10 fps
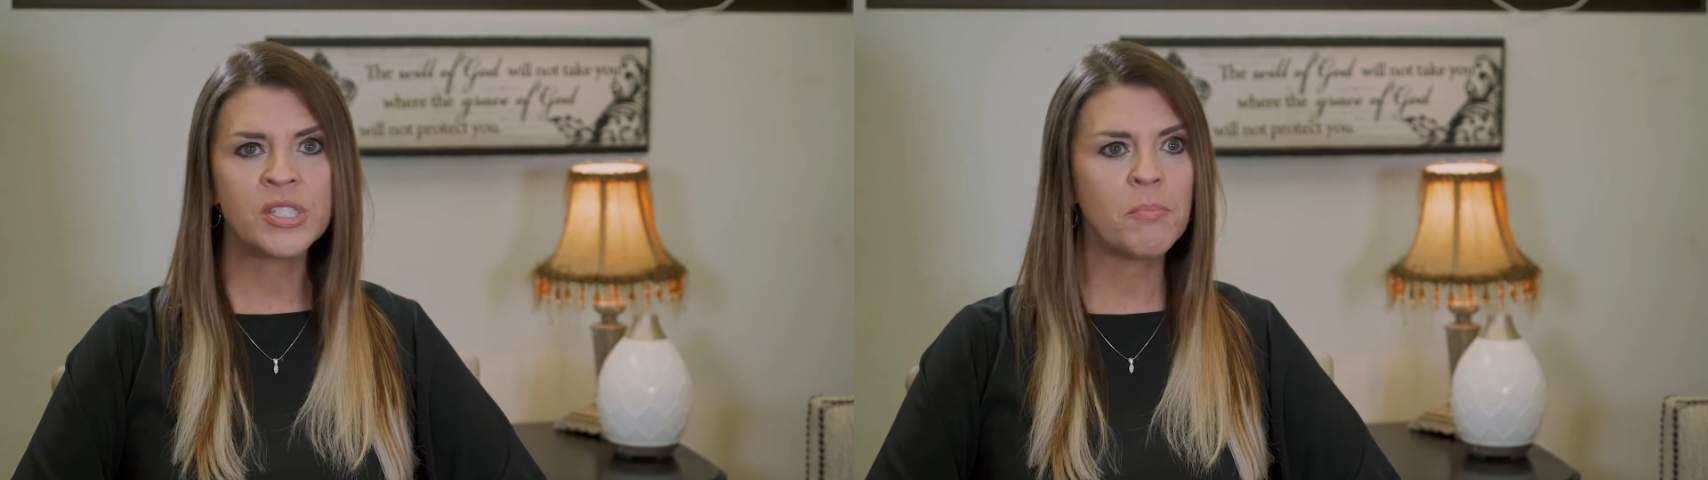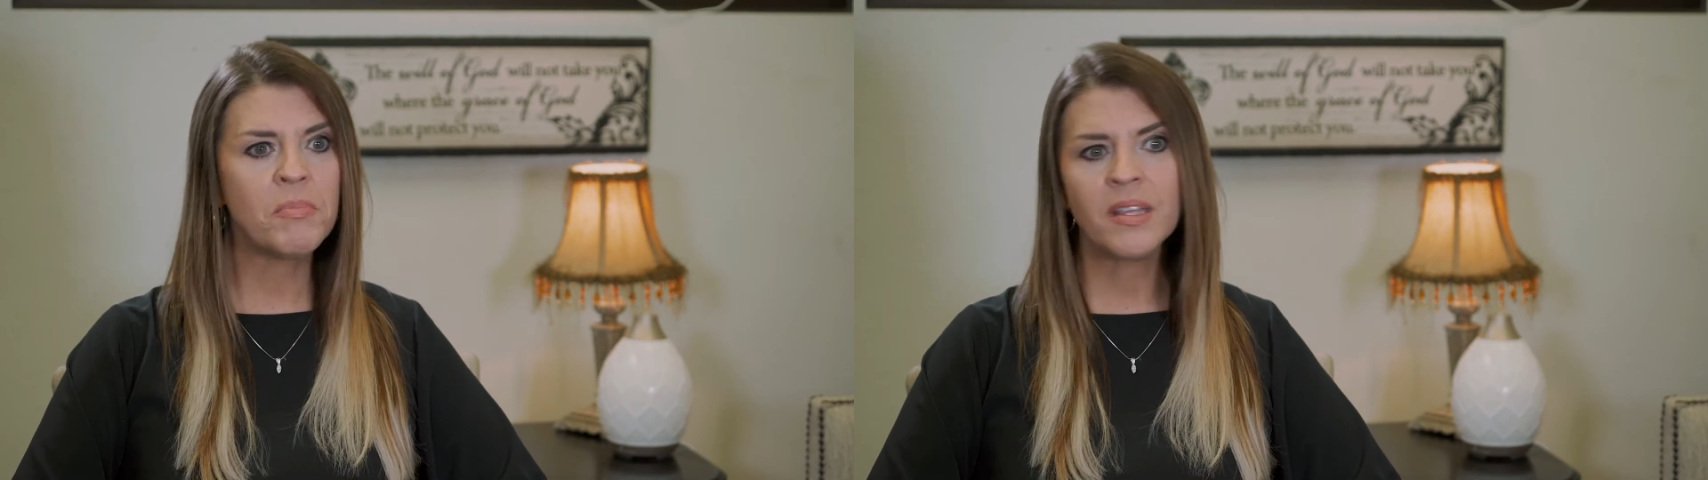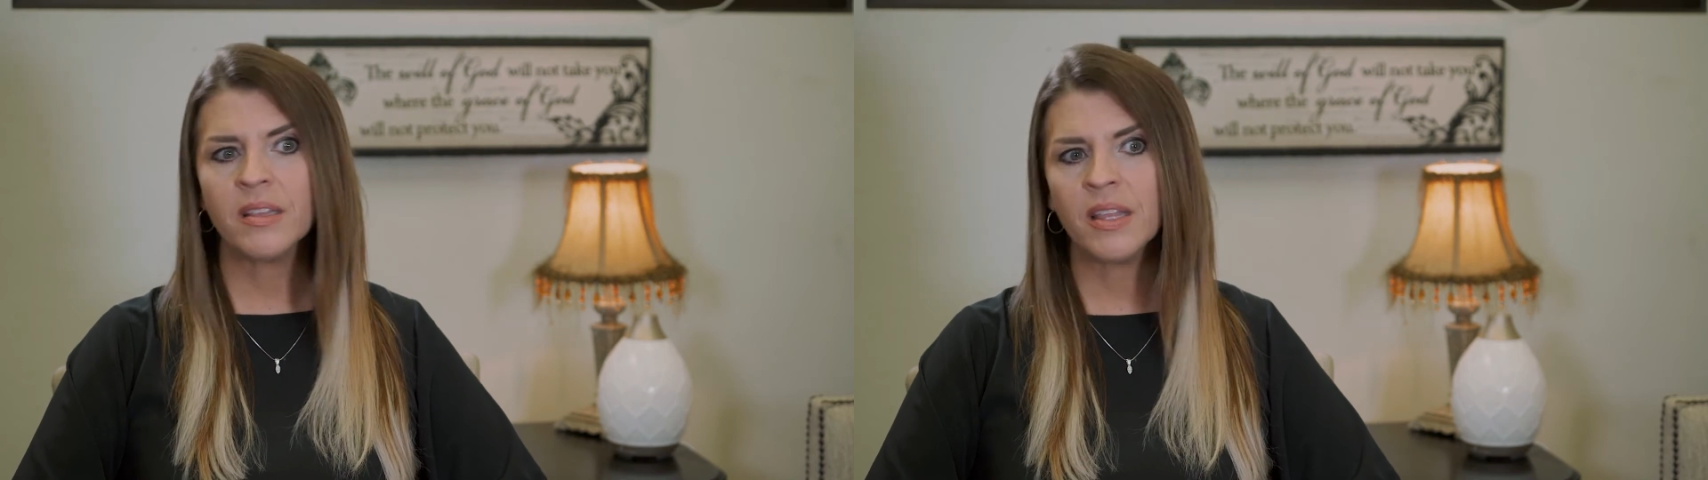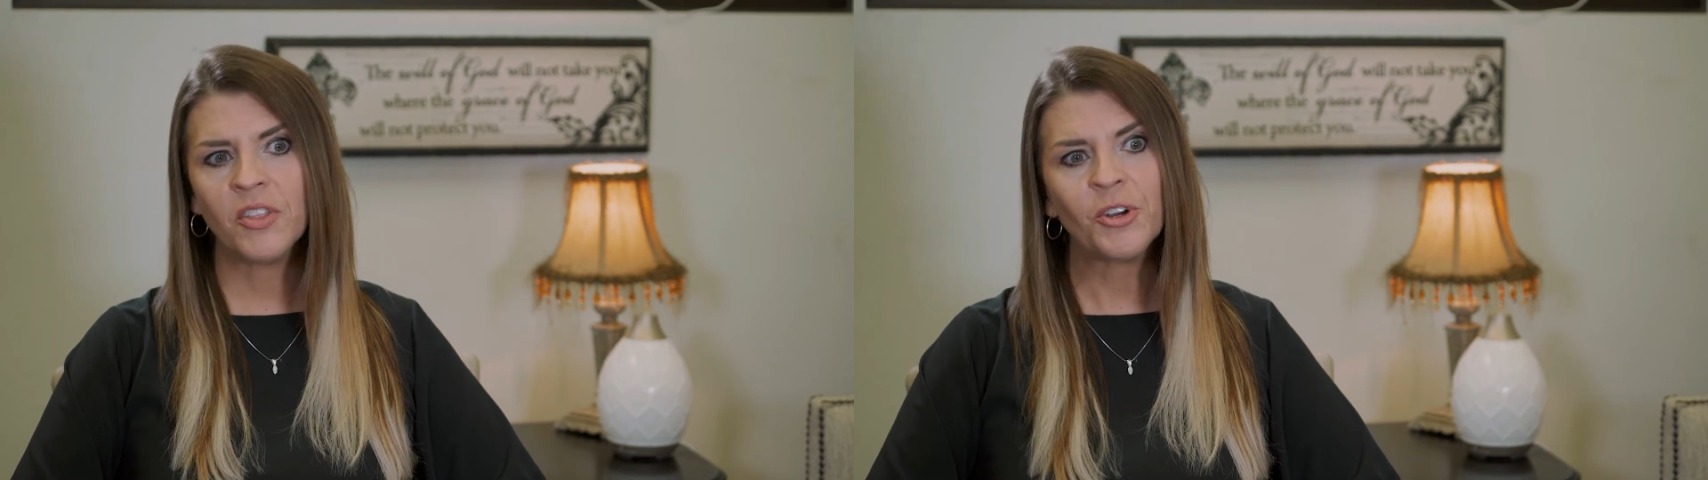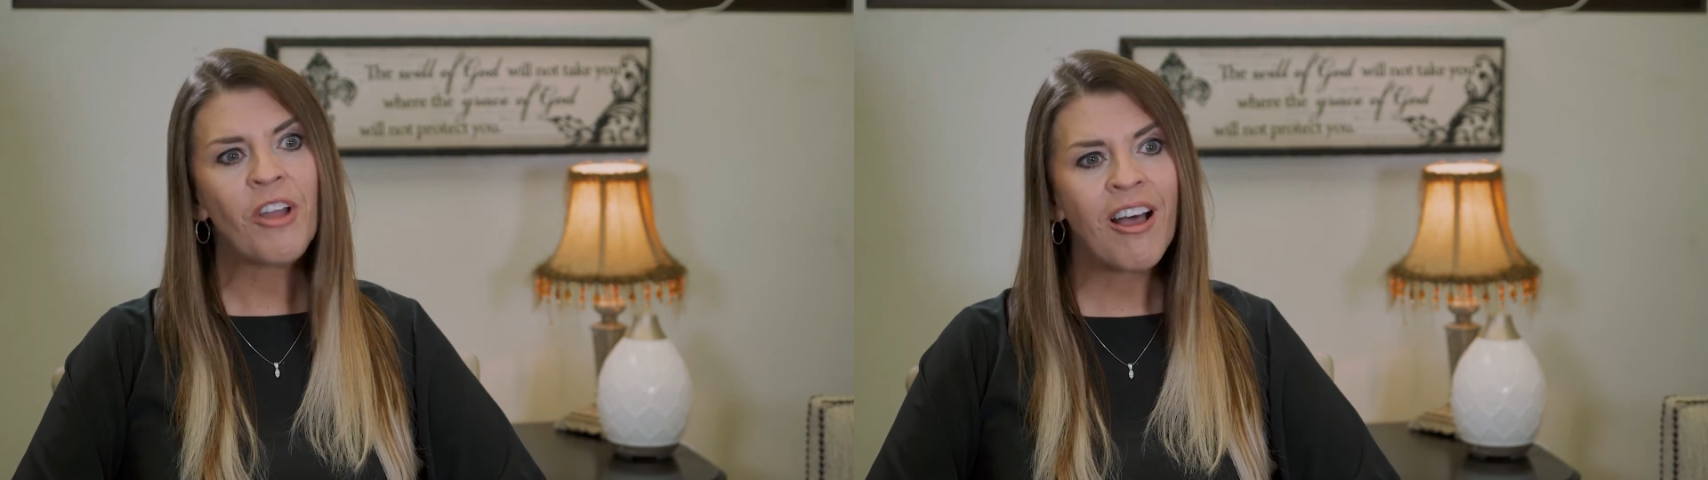something
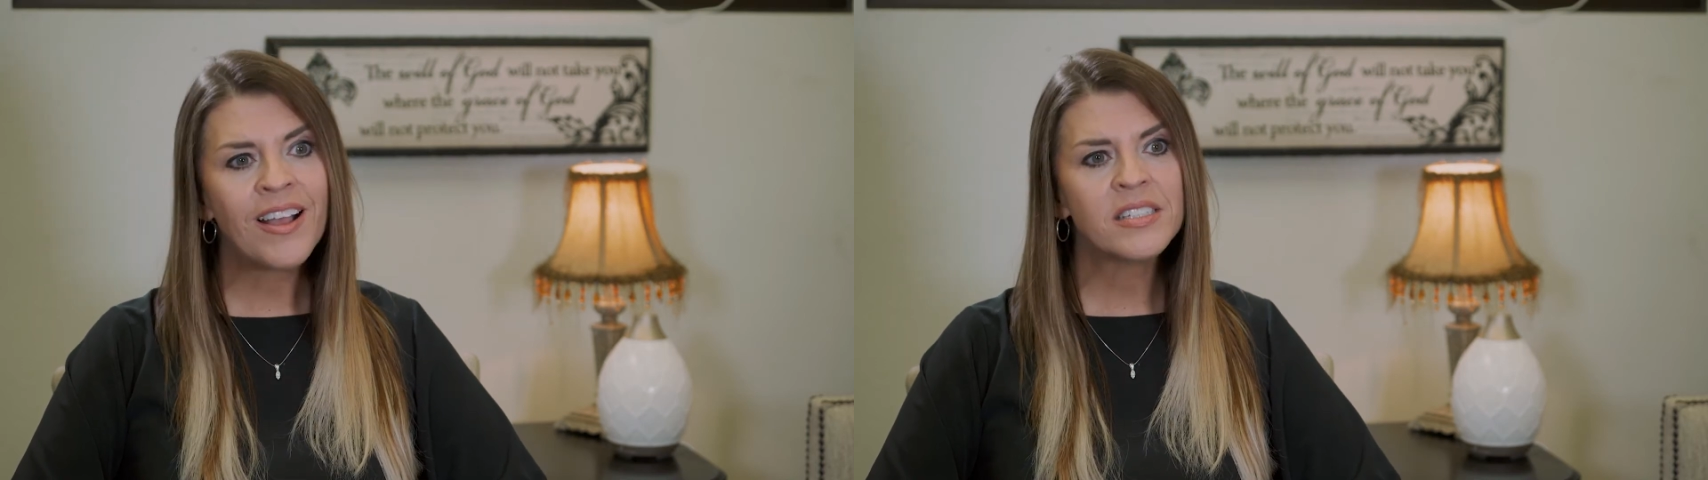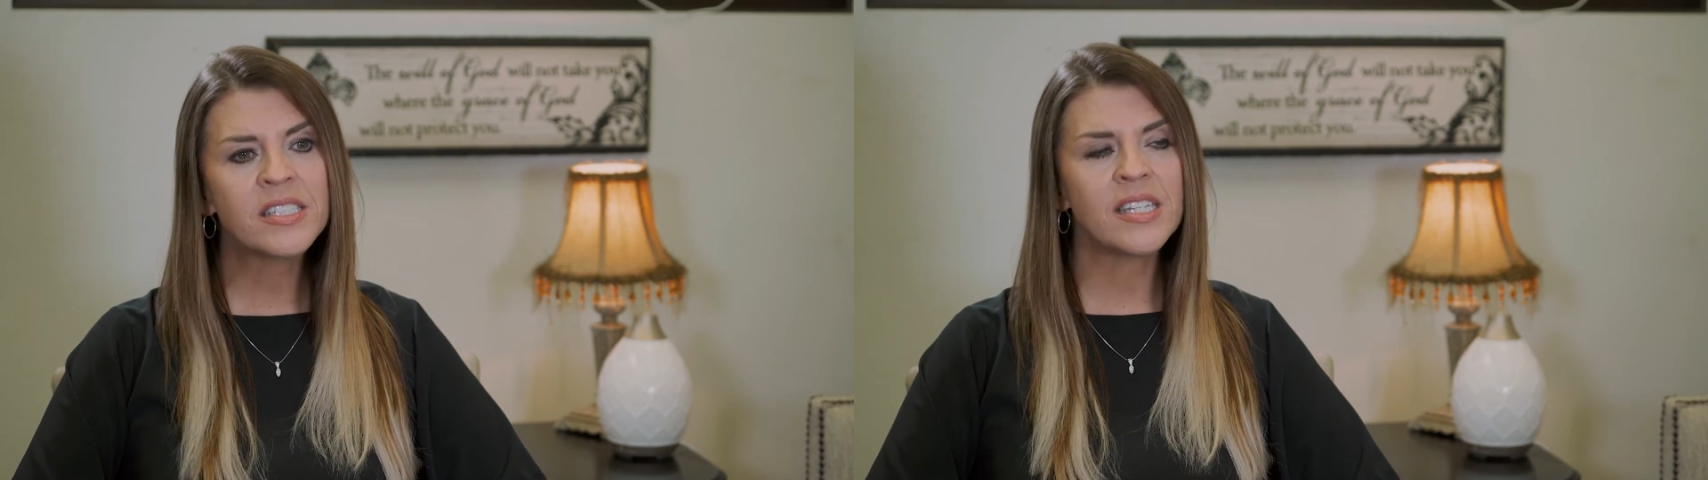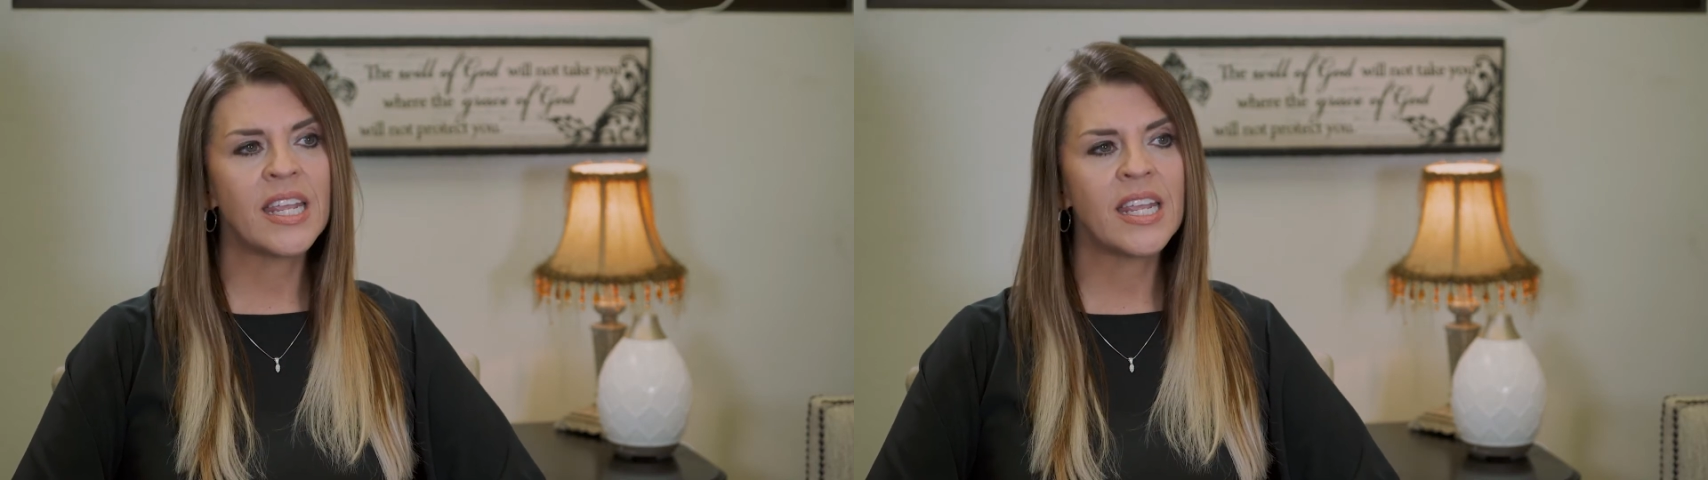that they're not,